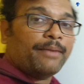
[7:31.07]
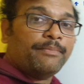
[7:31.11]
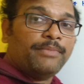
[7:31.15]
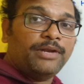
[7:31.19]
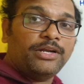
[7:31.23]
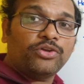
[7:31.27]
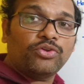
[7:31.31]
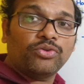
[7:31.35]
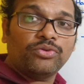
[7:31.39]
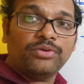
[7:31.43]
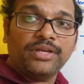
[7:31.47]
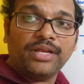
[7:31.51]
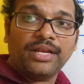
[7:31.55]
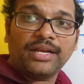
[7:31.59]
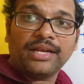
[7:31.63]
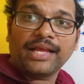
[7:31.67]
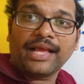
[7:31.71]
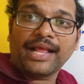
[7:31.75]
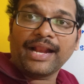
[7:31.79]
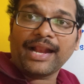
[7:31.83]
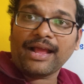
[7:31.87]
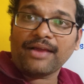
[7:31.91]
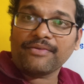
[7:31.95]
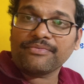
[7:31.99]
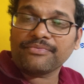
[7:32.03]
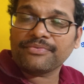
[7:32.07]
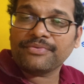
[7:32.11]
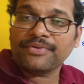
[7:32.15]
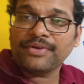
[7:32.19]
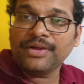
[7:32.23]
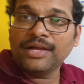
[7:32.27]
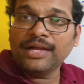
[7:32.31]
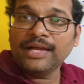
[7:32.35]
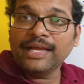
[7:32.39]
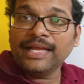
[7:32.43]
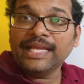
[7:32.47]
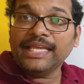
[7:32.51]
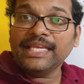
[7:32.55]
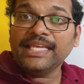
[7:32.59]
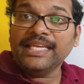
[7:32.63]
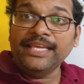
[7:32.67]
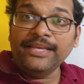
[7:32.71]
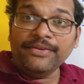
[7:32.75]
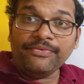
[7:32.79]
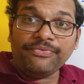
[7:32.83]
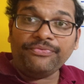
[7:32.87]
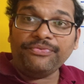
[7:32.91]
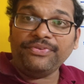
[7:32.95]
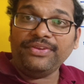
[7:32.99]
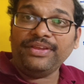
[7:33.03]
Hamiltonian graph.
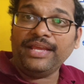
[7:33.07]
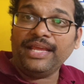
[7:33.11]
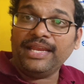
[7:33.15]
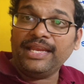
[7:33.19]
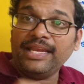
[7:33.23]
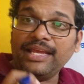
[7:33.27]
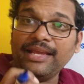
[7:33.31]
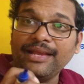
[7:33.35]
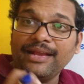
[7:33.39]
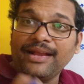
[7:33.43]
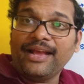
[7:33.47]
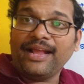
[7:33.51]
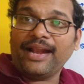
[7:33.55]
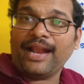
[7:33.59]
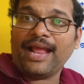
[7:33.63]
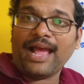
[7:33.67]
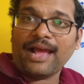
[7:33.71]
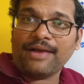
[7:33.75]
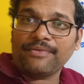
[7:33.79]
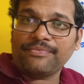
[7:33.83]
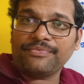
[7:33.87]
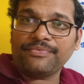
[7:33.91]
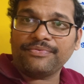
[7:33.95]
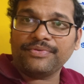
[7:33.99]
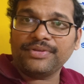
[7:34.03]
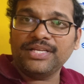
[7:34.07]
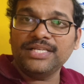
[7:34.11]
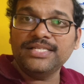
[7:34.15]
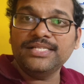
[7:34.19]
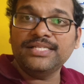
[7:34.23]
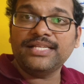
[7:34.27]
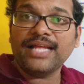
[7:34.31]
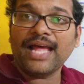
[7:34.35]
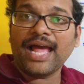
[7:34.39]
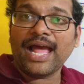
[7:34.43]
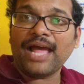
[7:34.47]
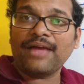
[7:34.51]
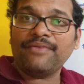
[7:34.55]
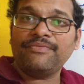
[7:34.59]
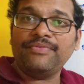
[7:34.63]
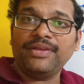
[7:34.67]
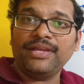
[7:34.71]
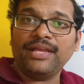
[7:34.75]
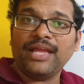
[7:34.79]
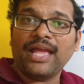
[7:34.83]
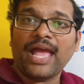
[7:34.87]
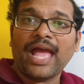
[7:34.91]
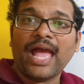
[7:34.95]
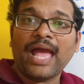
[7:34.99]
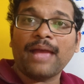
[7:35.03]
If any graph is
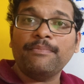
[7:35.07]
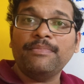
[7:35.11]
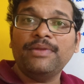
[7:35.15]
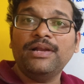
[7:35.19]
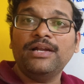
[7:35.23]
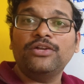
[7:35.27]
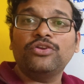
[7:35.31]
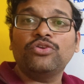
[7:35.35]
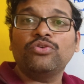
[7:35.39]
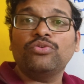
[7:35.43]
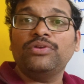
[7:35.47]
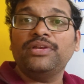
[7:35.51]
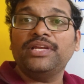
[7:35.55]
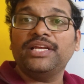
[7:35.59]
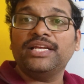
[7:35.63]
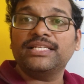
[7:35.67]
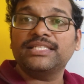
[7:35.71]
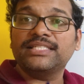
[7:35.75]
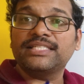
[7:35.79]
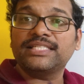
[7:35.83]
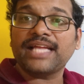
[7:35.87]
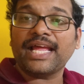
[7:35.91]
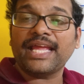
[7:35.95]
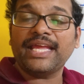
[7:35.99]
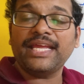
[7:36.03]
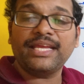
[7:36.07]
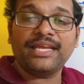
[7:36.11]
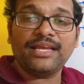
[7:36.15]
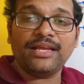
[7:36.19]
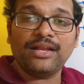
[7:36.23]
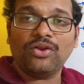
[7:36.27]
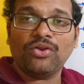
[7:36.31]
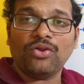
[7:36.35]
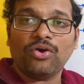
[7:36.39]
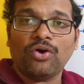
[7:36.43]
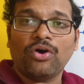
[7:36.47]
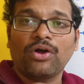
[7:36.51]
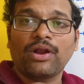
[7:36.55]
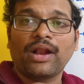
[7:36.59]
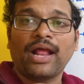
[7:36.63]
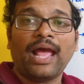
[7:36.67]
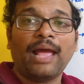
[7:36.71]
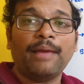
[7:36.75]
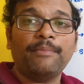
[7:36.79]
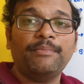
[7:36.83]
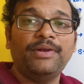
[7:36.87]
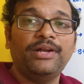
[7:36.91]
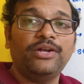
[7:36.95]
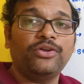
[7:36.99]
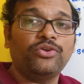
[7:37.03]
having Hamiltonian cycle or
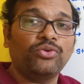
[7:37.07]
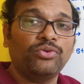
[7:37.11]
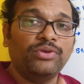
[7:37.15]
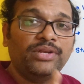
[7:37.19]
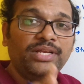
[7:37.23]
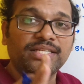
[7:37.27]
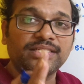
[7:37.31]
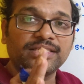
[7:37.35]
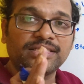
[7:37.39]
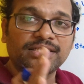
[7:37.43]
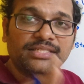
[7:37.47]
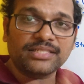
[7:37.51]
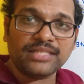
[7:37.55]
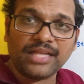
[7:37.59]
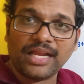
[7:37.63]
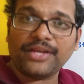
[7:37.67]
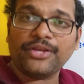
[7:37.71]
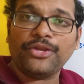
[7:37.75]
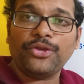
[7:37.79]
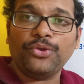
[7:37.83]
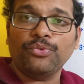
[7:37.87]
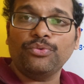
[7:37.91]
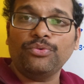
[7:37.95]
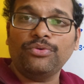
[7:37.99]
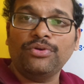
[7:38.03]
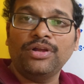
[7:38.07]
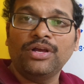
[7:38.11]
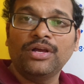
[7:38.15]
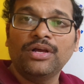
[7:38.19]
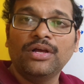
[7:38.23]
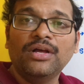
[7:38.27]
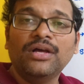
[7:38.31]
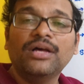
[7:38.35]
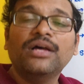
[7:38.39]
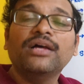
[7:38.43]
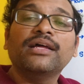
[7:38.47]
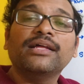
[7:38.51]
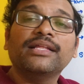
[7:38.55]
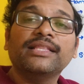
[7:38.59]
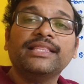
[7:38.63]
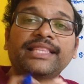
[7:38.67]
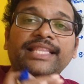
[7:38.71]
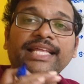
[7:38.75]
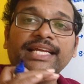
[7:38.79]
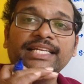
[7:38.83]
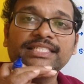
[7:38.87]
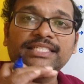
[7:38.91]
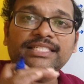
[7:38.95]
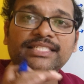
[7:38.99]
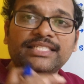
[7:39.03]
Hamiltonian circuit,
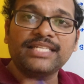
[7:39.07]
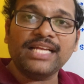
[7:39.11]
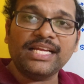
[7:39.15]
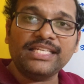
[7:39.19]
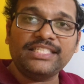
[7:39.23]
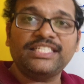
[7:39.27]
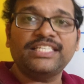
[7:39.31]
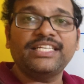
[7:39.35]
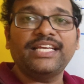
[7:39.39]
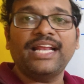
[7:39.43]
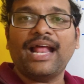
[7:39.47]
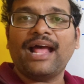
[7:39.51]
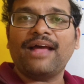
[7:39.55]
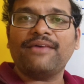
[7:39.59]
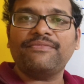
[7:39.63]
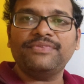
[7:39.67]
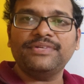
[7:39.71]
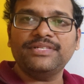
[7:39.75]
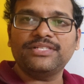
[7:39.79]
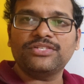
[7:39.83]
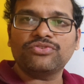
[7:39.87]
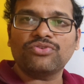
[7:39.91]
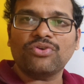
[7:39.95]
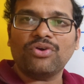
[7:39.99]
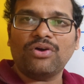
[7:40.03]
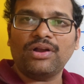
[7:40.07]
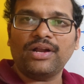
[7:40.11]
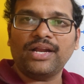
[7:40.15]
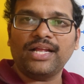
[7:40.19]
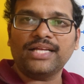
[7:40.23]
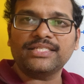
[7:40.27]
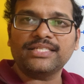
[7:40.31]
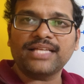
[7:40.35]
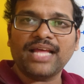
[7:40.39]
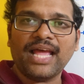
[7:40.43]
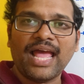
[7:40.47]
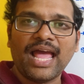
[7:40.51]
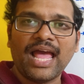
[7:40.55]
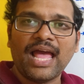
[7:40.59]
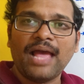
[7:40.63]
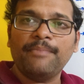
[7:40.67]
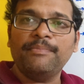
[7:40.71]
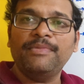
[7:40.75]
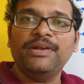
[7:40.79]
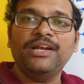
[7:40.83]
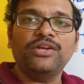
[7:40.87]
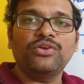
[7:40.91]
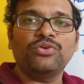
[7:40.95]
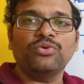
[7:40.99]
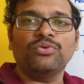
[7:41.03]
then such graph is called as a
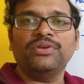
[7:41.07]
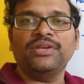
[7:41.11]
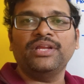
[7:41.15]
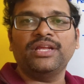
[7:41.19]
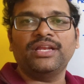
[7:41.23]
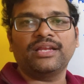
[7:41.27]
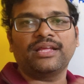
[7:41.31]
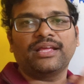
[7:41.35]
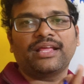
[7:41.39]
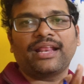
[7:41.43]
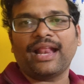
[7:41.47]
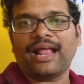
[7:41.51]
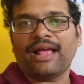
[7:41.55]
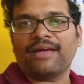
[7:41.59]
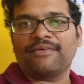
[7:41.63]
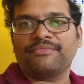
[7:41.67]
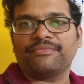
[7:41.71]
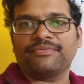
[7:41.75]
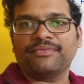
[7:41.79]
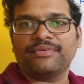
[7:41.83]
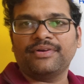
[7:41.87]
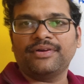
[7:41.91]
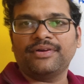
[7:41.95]
Hamiltonian graph.